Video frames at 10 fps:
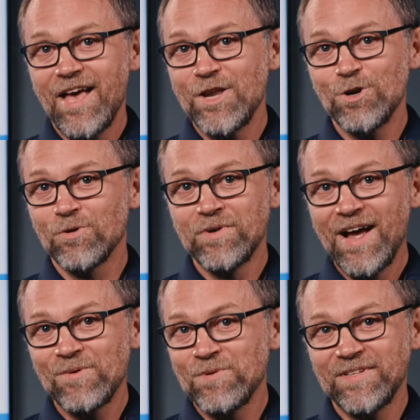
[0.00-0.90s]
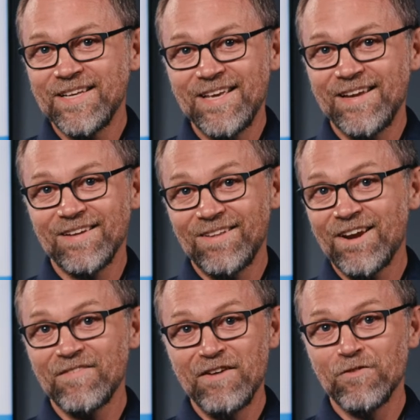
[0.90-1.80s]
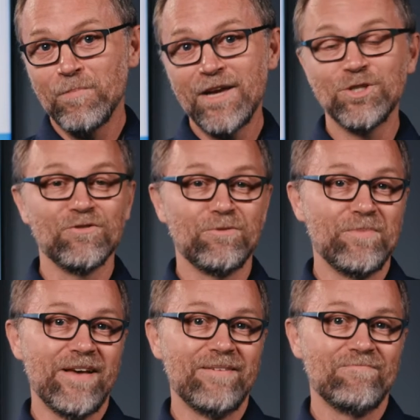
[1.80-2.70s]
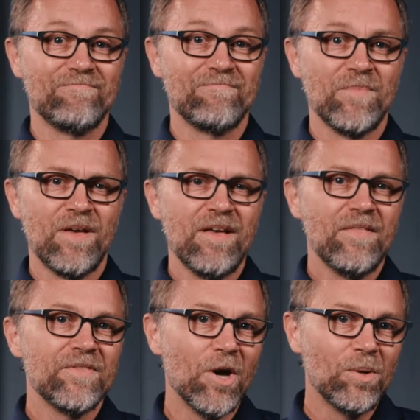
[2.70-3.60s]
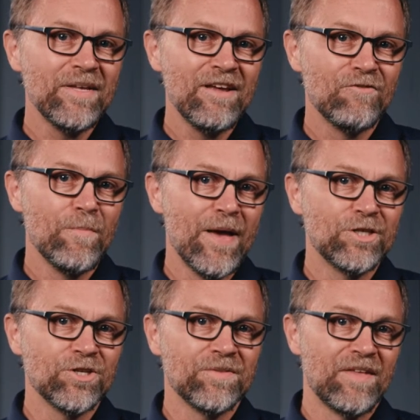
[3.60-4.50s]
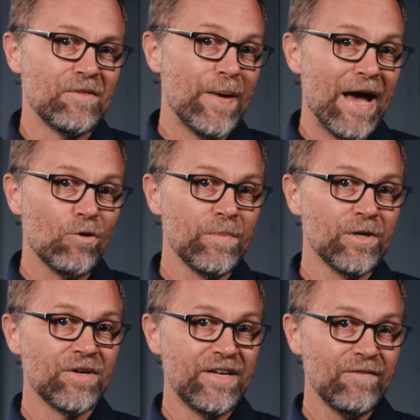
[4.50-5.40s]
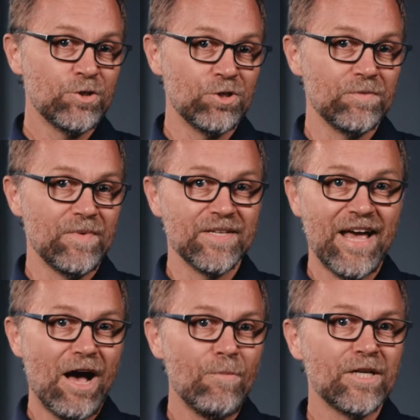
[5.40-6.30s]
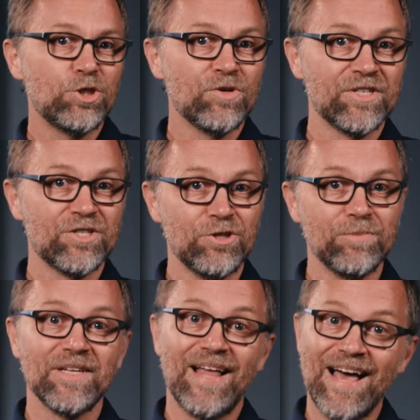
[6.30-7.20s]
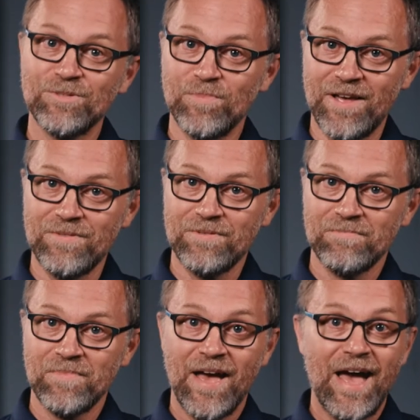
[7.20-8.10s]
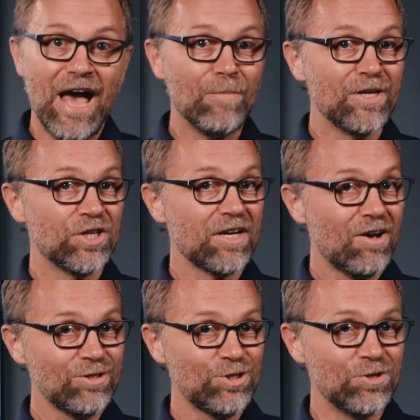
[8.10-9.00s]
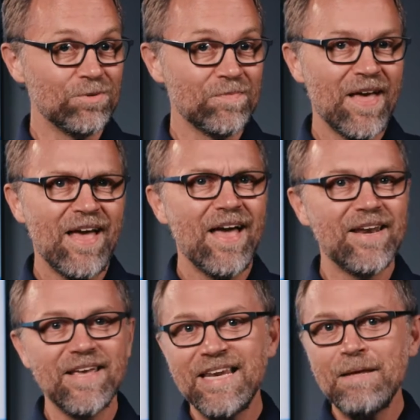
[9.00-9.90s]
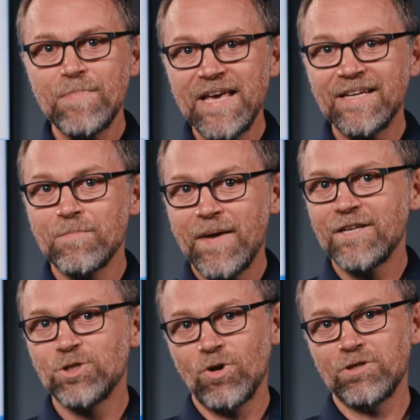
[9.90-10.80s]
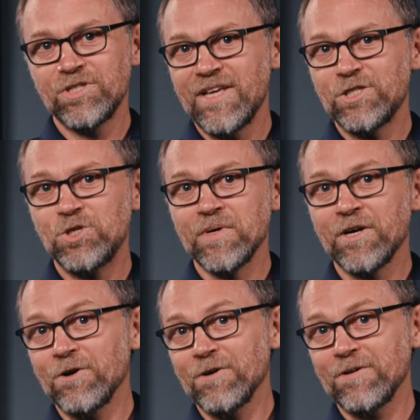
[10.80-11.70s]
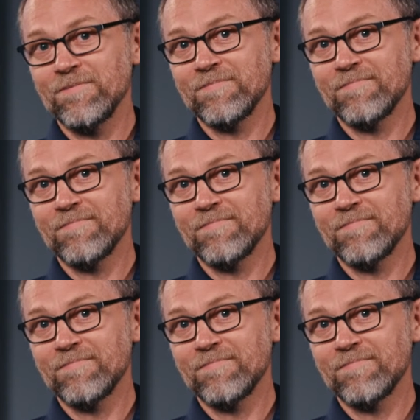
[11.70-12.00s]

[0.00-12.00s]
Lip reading: and you're not really getting a lot of information from that. The only information that the power bill gives you is how much you consumed last month, how much it cost you, and any peak demand charges that you incurred.